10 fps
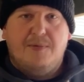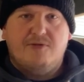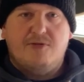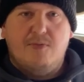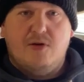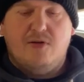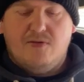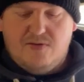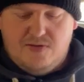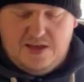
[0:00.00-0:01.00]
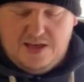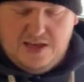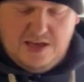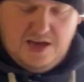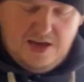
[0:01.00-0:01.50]
remove
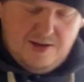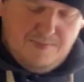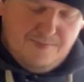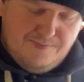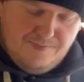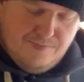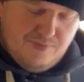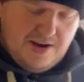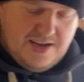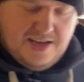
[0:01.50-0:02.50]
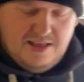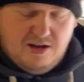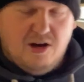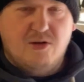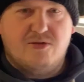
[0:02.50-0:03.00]
the bracket
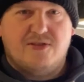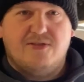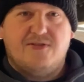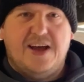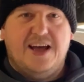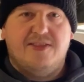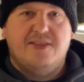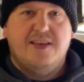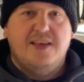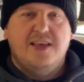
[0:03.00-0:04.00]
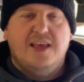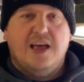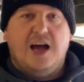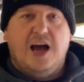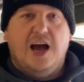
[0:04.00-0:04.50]
that holds the fan,
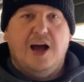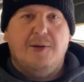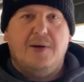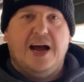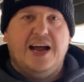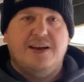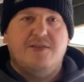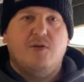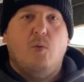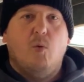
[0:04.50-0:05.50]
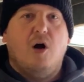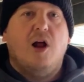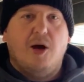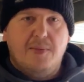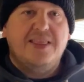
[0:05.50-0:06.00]
and
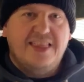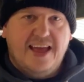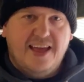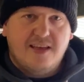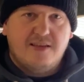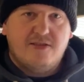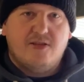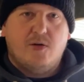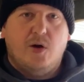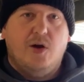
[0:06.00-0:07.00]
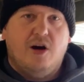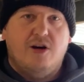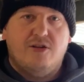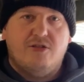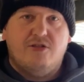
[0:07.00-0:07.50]
while I'm in there, to quote
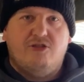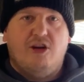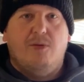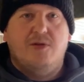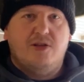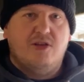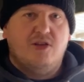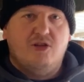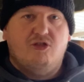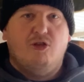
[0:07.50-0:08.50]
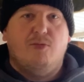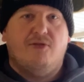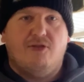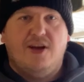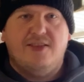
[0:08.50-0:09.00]
our German YouTuber
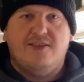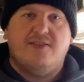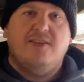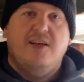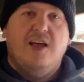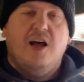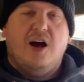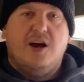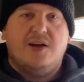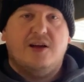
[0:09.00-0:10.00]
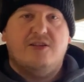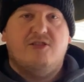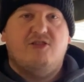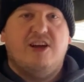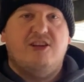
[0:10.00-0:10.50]
friends, I'm going
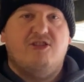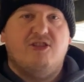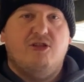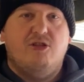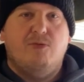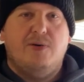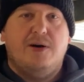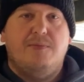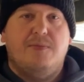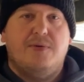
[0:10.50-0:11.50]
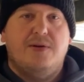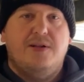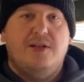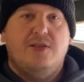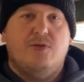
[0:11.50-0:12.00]
to change the oil pump,
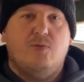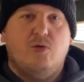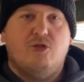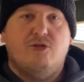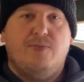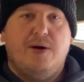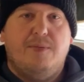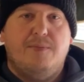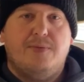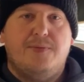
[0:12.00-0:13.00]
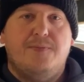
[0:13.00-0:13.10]
the water pump,